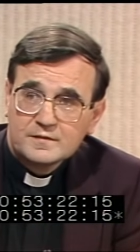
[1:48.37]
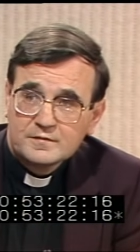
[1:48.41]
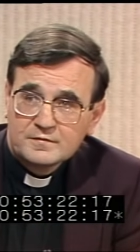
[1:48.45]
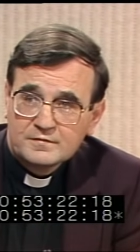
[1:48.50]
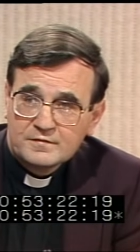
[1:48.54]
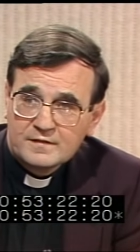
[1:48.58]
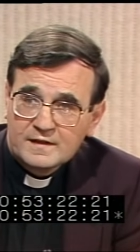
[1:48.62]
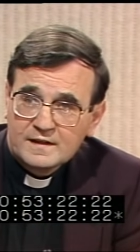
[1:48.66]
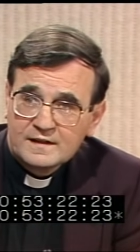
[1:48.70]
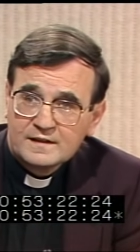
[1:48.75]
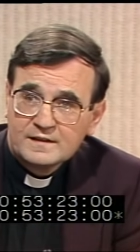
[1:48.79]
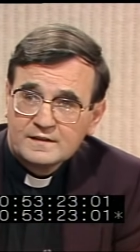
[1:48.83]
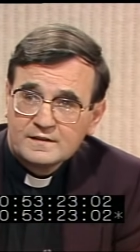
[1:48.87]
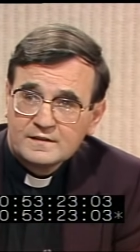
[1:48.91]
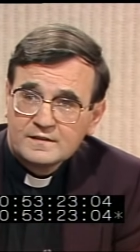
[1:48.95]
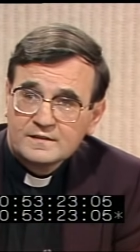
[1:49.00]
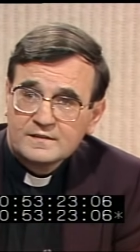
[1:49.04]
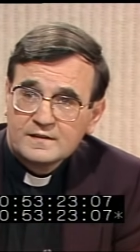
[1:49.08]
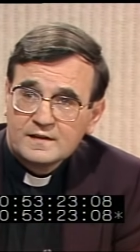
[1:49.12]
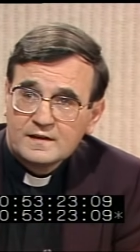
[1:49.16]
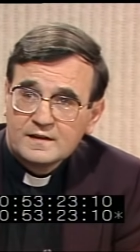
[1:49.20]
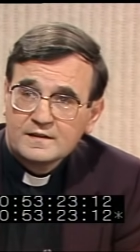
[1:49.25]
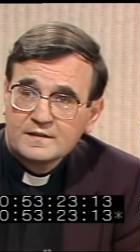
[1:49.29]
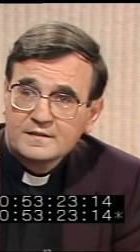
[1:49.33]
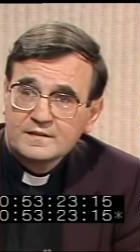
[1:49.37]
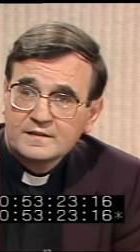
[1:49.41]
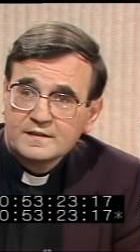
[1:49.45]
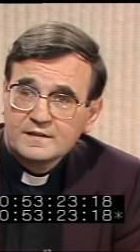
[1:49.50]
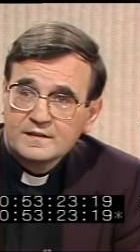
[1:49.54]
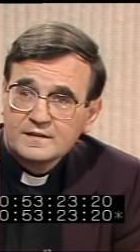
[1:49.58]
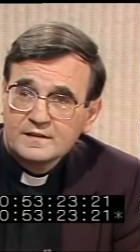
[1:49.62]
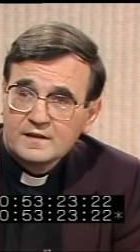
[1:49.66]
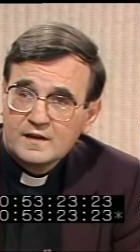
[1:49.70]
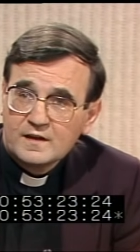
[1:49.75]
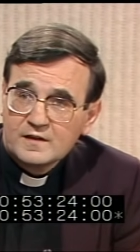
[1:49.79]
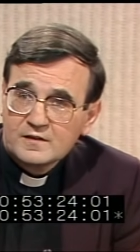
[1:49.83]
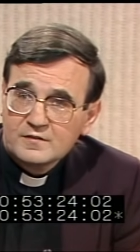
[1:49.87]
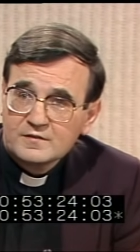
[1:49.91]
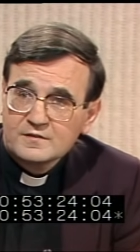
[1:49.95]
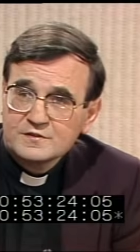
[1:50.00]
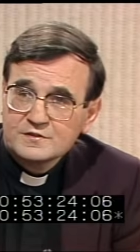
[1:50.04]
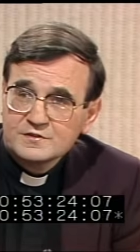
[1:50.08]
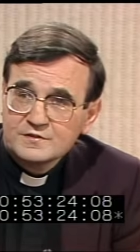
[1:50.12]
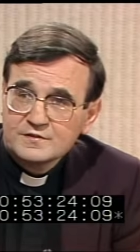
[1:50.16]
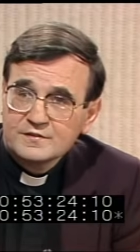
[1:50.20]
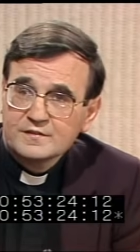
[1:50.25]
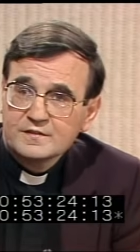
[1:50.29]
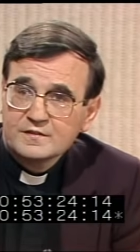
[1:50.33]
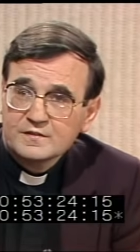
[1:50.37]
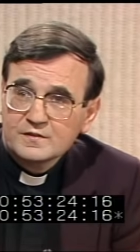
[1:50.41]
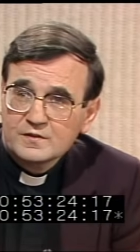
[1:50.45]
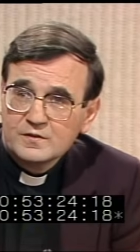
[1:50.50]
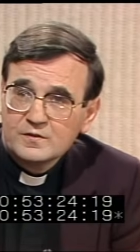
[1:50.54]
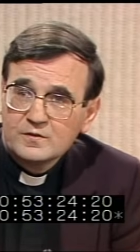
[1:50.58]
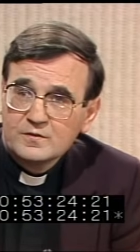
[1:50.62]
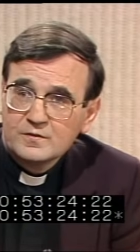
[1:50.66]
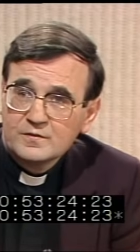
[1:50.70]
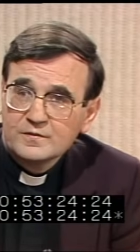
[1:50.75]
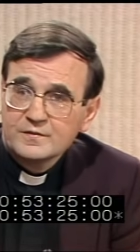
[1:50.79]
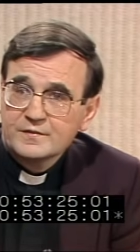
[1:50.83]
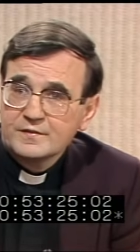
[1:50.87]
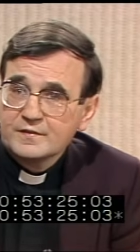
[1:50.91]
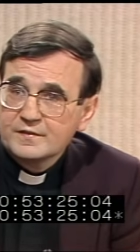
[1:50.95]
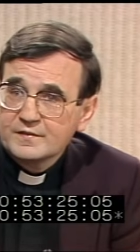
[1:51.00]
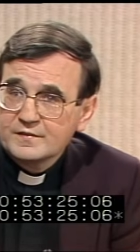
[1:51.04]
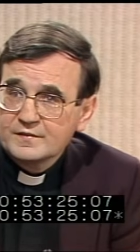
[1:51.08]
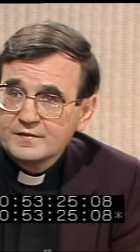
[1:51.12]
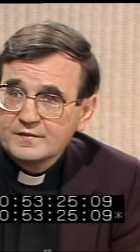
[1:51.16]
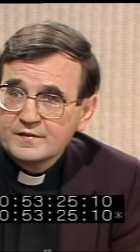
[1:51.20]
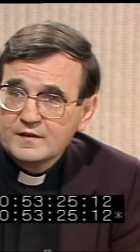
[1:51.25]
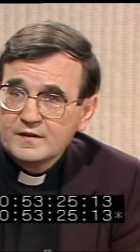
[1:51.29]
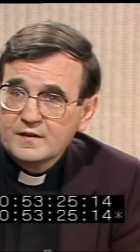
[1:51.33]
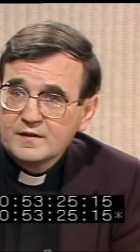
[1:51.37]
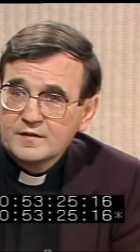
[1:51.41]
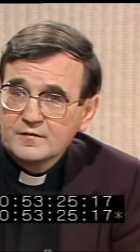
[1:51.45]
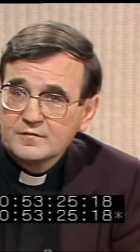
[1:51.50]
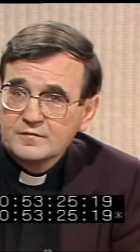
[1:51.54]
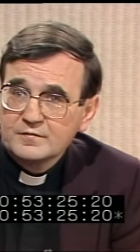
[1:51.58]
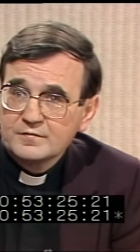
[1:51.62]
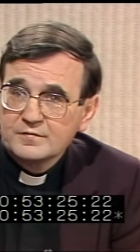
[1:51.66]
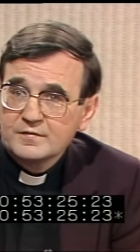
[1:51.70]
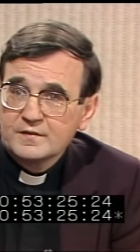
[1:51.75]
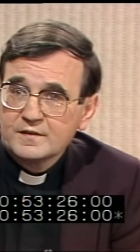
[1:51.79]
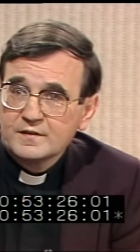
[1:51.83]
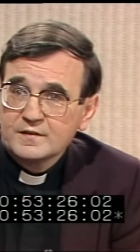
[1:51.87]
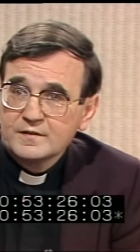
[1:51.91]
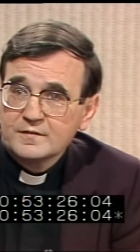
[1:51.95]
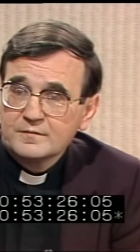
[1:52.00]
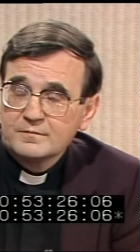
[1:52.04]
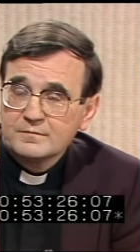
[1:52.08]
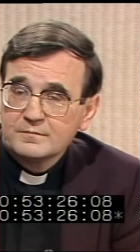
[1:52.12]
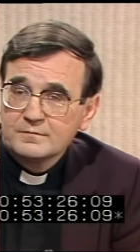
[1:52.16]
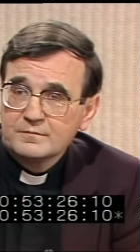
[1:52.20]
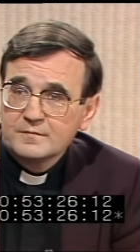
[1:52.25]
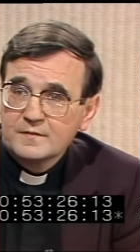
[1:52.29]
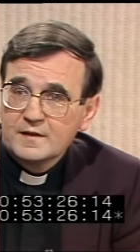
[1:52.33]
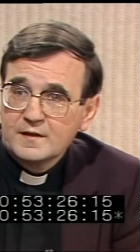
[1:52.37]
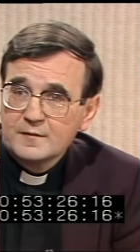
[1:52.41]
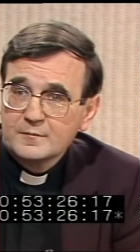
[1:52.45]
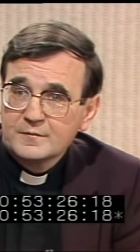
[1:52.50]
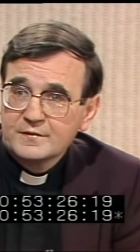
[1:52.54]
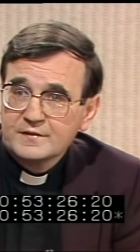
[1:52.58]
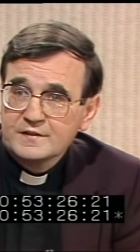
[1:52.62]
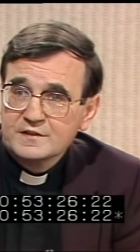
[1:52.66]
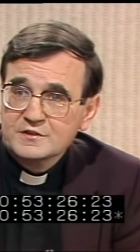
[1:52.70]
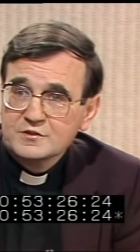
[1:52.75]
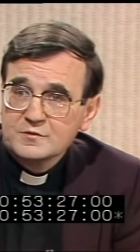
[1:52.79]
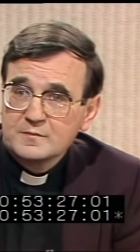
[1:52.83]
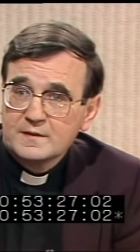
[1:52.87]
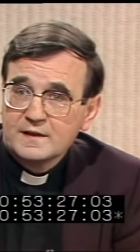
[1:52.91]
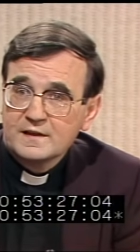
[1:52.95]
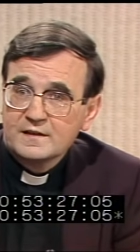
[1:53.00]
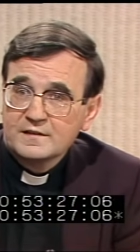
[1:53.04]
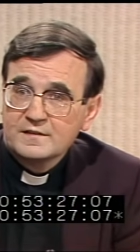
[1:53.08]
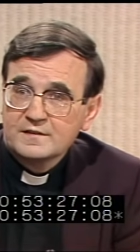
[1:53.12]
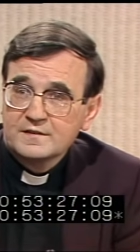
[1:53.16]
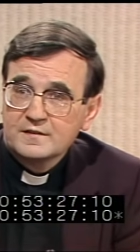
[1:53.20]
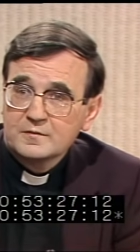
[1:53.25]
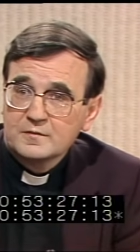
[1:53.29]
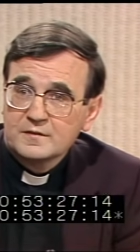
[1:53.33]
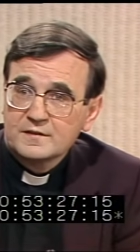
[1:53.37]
divided on the origins and causes of homosexuality,